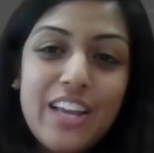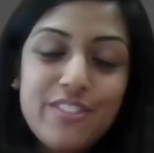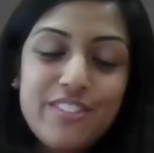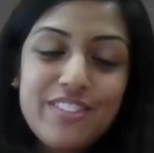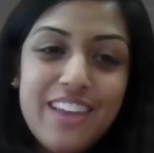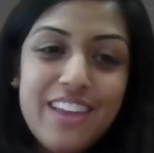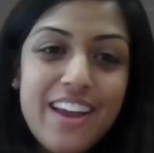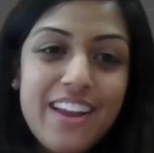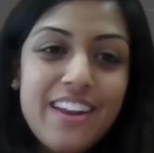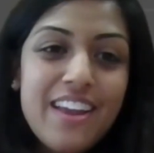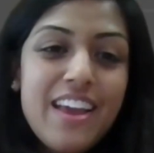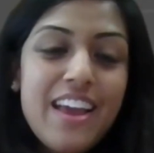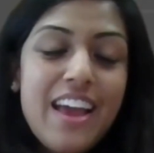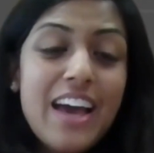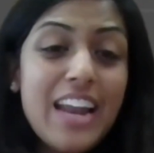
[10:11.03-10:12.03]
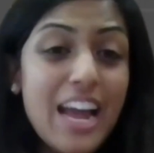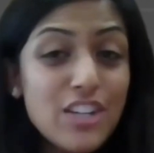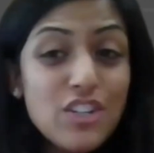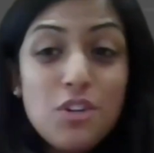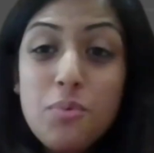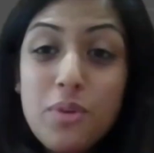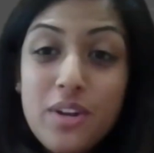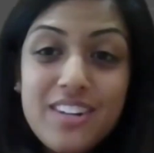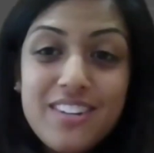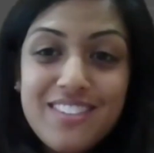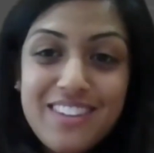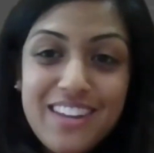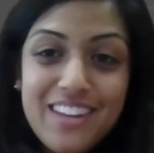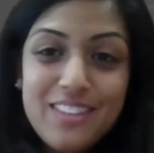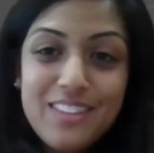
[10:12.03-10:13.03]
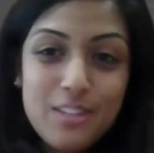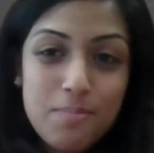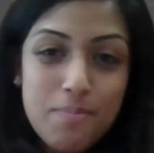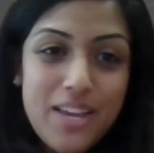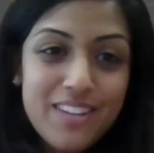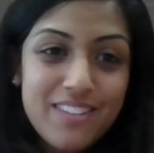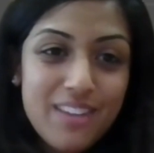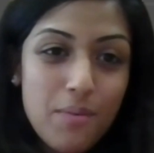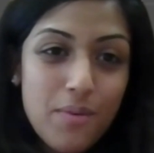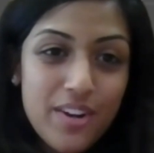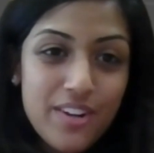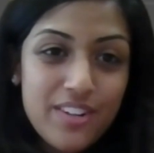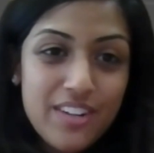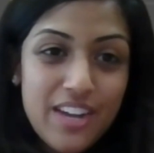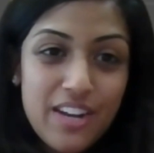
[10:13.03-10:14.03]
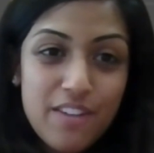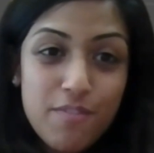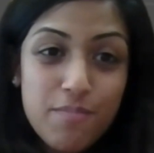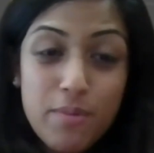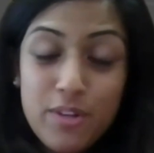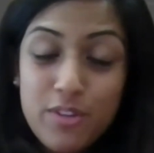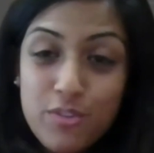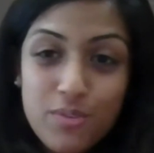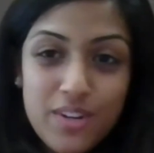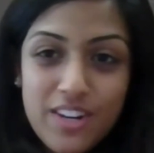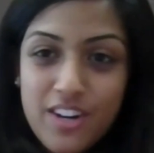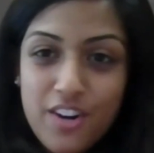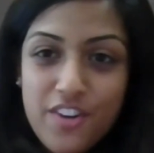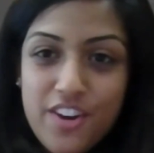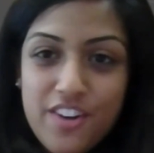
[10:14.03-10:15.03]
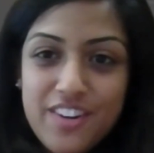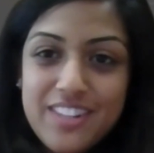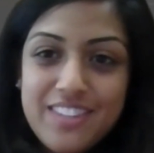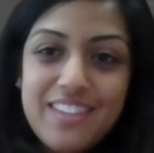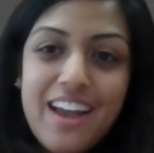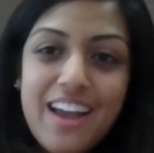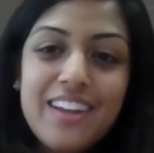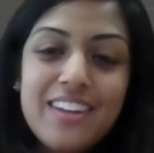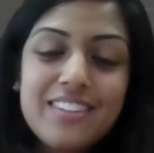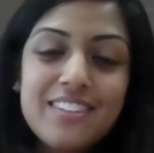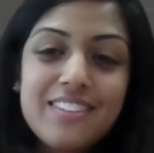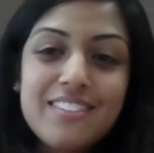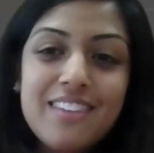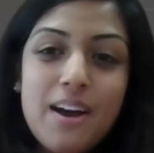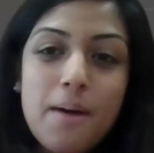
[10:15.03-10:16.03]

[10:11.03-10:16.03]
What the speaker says: you said, and I actually wanted to stay in the space. I wanted to kind of pursue a career in science.